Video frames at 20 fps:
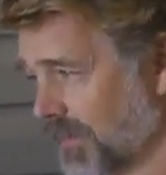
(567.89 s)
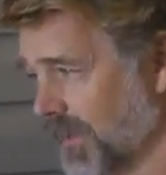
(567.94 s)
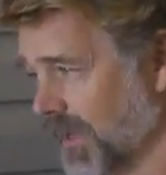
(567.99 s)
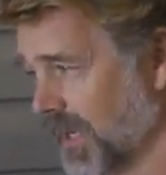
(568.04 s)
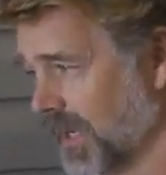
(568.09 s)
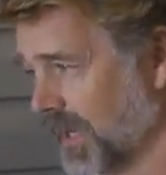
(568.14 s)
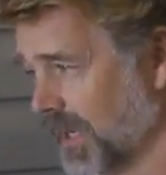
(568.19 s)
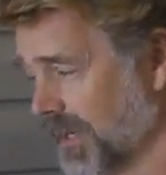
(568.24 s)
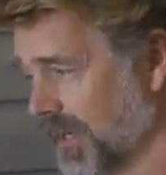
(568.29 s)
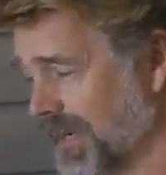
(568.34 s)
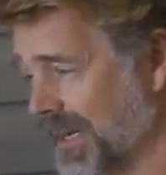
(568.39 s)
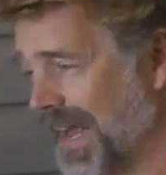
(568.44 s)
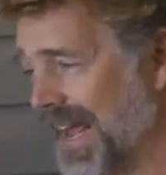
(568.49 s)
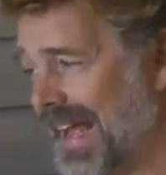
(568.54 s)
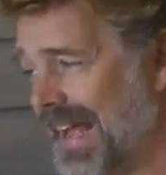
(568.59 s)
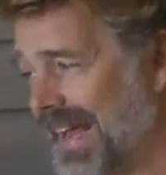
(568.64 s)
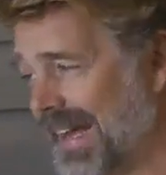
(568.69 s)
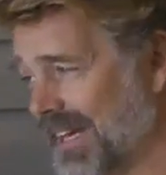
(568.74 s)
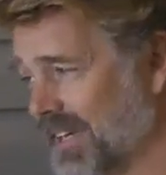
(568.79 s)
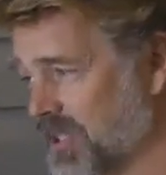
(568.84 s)
An
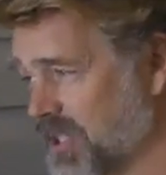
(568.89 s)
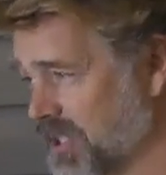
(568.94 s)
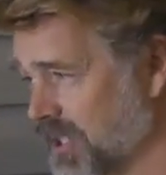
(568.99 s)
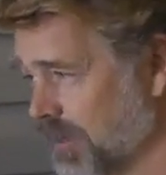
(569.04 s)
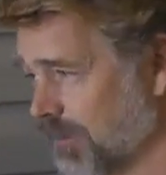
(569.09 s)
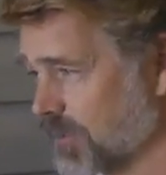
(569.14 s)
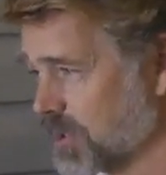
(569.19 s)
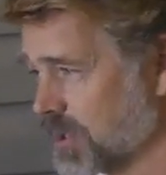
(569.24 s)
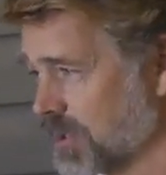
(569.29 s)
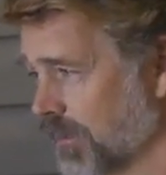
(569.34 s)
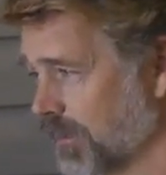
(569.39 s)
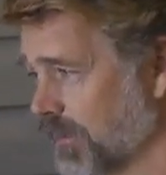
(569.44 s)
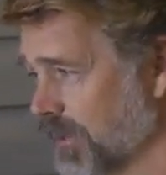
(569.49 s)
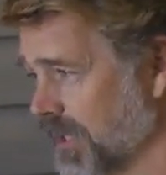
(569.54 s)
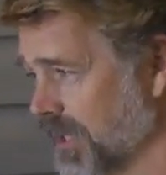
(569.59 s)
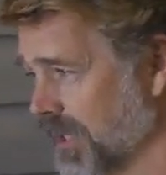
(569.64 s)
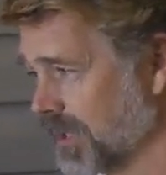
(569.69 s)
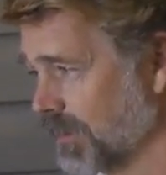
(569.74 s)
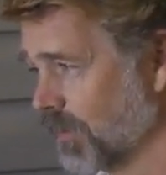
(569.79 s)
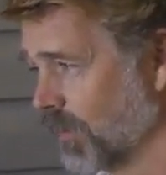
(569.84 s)
A seems to
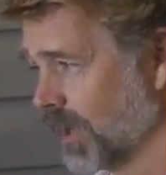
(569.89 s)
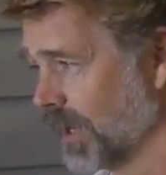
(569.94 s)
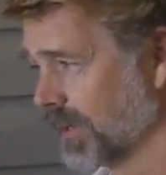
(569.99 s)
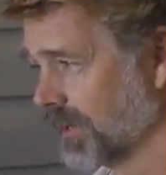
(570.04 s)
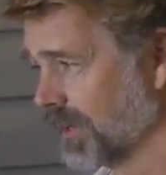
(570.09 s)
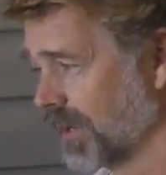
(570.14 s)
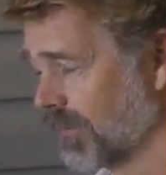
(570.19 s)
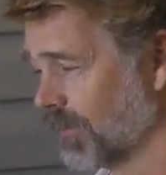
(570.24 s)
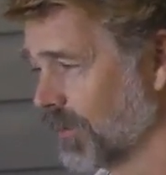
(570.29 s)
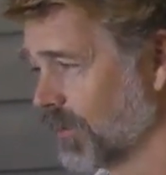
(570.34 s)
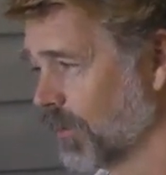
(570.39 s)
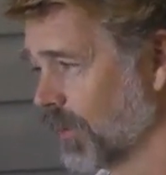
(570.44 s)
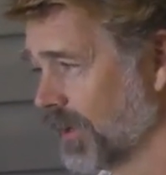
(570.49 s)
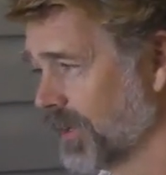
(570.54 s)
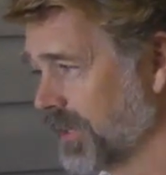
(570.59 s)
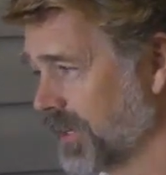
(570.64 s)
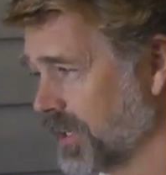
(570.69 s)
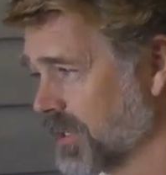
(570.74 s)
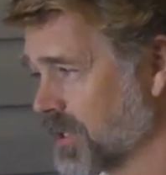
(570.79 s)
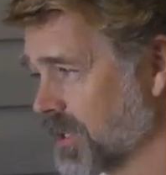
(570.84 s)
be what
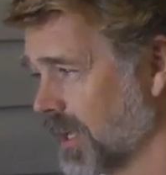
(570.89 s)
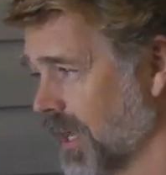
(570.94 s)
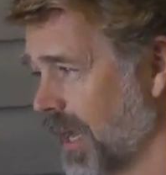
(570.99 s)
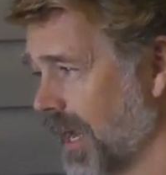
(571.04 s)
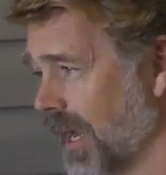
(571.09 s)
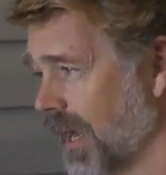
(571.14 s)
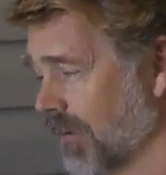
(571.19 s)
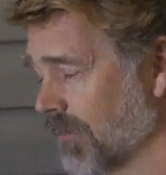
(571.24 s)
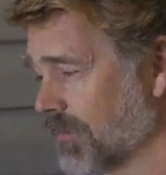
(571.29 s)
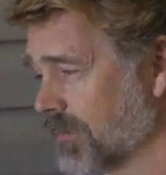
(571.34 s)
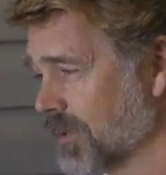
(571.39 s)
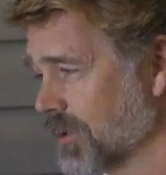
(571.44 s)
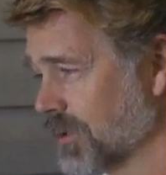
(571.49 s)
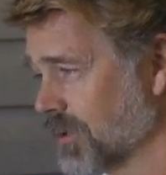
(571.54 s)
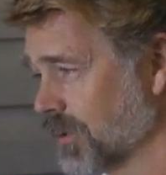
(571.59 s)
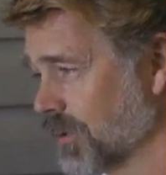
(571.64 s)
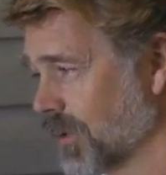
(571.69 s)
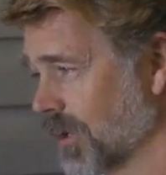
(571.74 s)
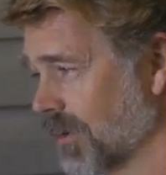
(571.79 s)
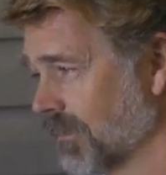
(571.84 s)
everyone needs to have to
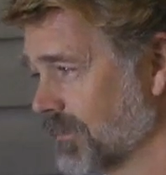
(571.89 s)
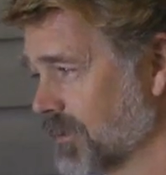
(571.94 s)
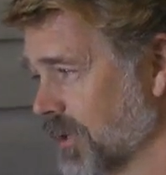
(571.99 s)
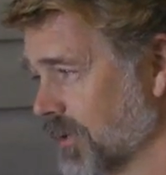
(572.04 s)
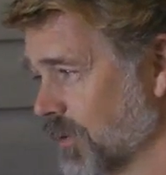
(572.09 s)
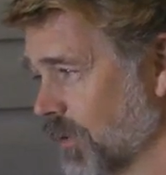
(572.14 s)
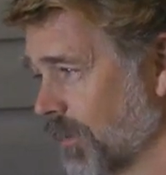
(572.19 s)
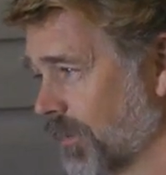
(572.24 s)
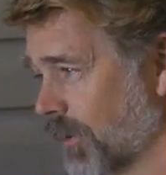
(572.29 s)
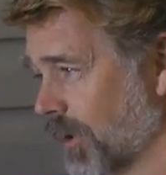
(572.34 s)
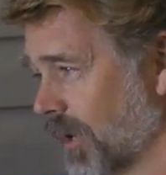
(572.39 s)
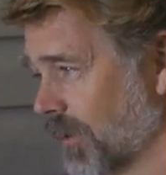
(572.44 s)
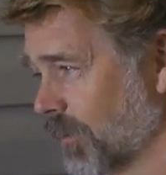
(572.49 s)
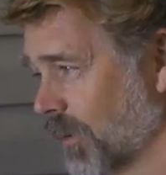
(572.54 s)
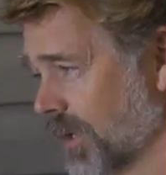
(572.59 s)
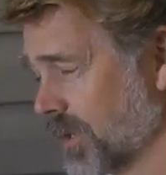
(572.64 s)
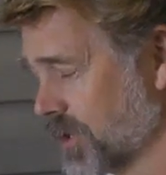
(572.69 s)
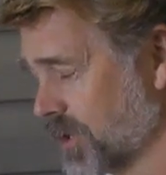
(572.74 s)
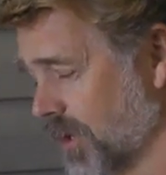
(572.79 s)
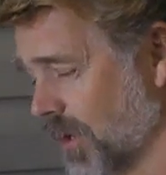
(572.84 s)
do a
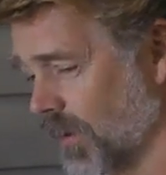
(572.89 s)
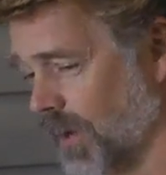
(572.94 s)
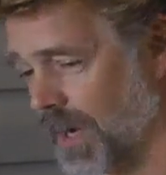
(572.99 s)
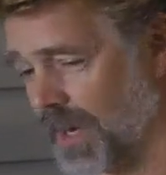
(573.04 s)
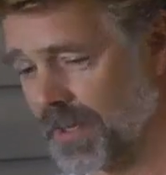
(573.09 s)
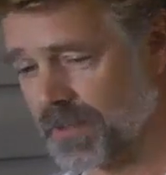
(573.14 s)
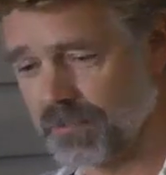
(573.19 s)
Broadway show.